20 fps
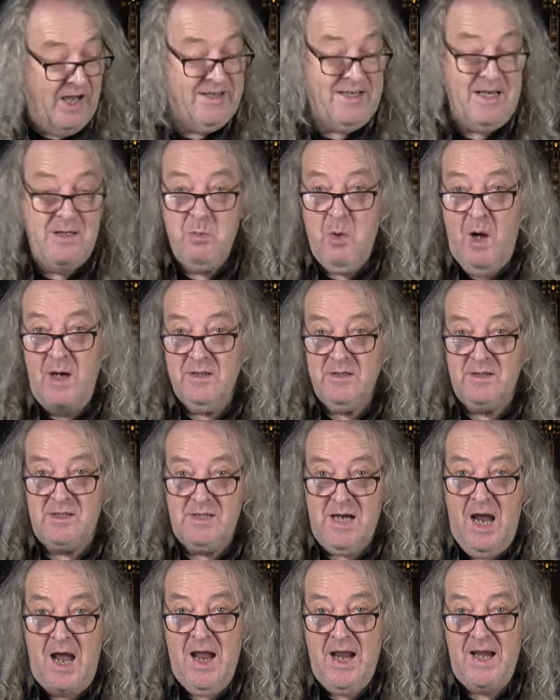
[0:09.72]
I did once
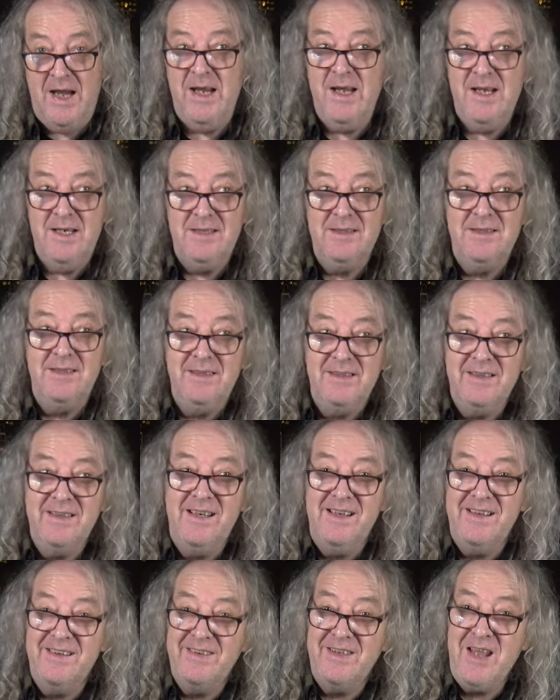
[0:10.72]
say
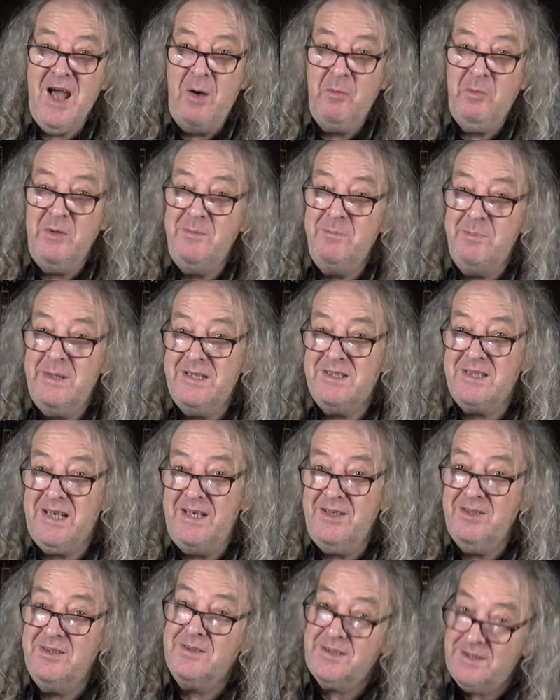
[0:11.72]
that I wouldn't be
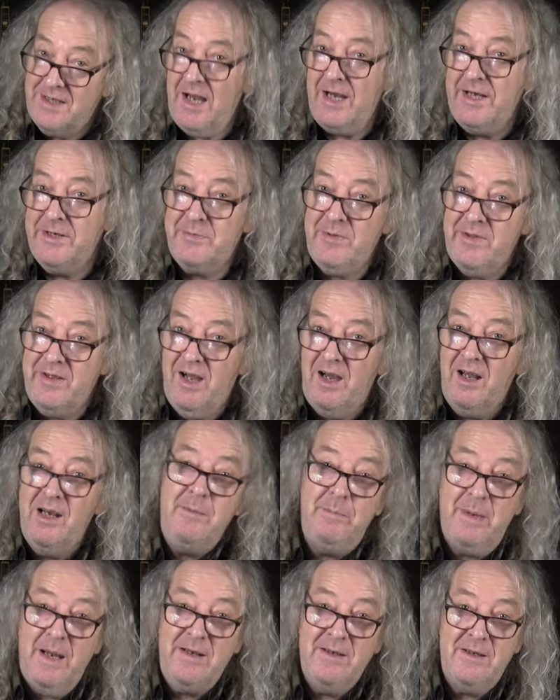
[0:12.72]
seen on stage with the Harley
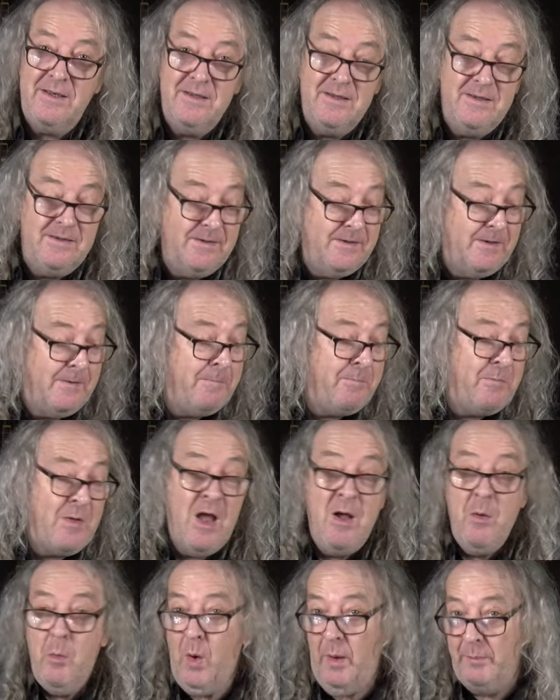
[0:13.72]
Benton.
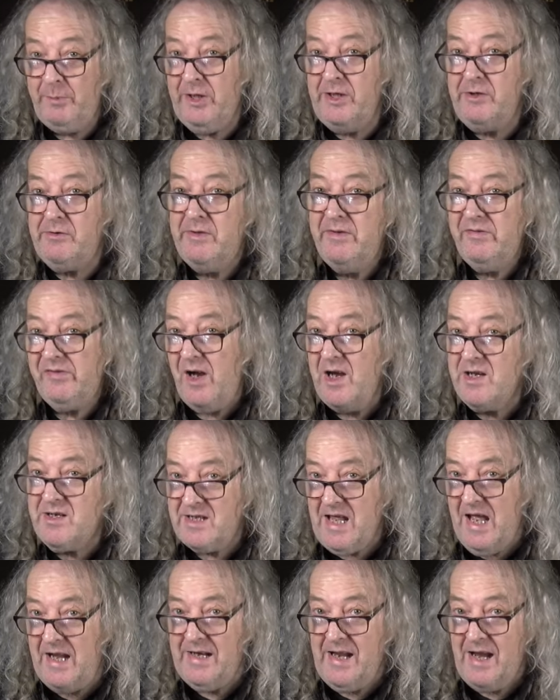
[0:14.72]
Well, I'm going to revise that